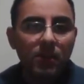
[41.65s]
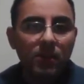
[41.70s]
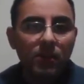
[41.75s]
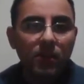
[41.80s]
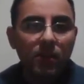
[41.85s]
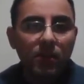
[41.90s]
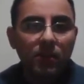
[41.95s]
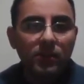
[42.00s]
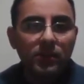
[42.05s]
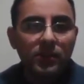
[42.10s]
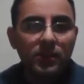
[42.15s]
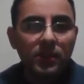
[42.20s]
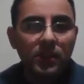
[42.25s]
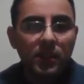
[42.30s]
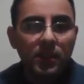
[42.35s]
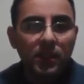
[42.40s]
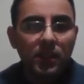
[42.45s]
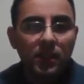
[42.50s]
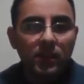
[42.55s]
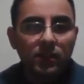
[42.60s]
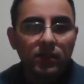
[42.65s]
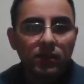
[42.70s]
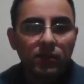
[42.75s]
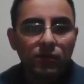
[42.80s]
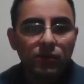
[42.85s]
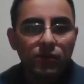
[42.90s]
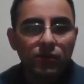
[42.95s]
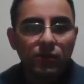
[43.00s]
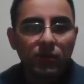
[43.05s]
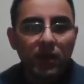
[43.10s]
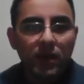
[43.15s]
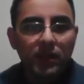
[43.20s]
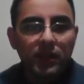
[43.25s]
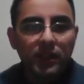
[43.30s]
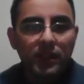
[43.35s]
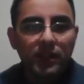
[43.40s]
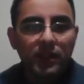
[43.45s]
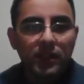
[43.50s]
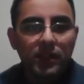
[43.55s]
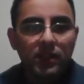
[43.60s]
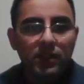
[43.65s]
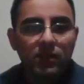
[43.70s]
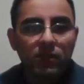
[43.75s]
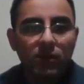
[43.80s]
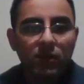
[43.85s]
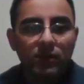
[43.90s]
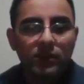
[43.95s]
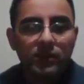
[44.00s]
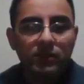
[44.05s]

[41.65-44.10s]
common colds usually